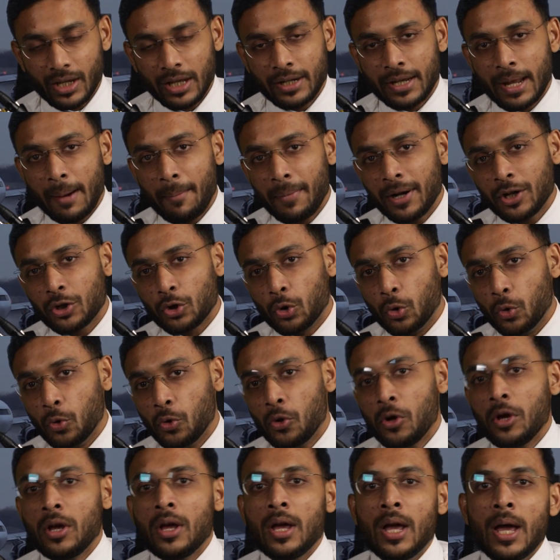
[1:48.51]
Number 2.
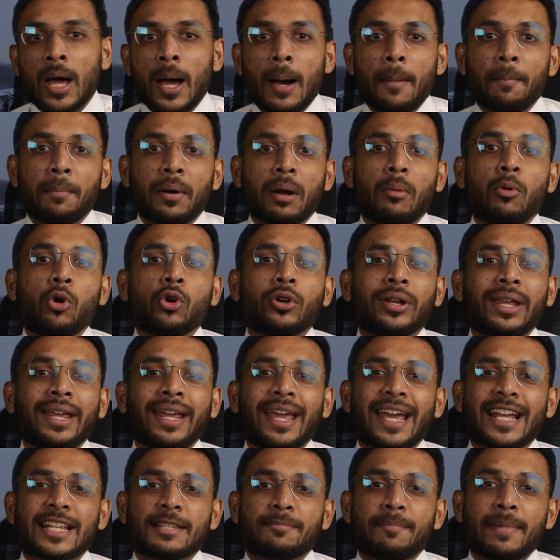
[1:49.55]

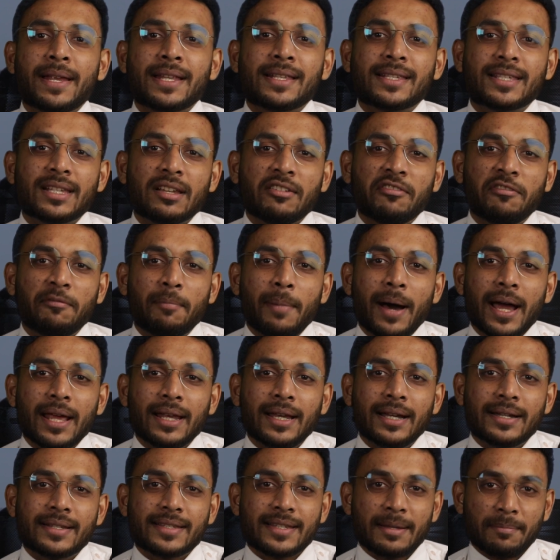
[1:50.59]
Promoting expensive
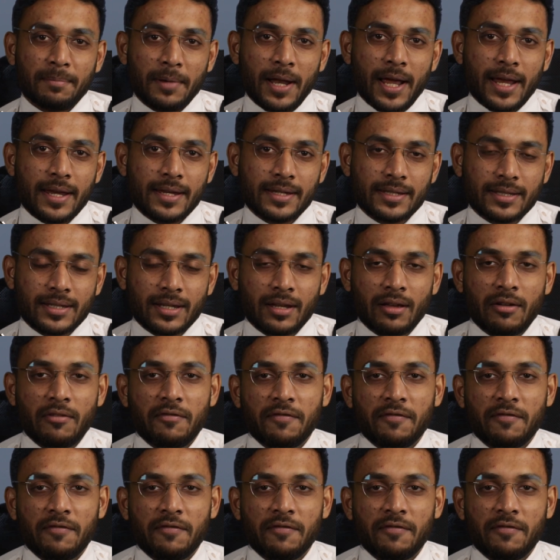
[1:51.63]
pilot supplies.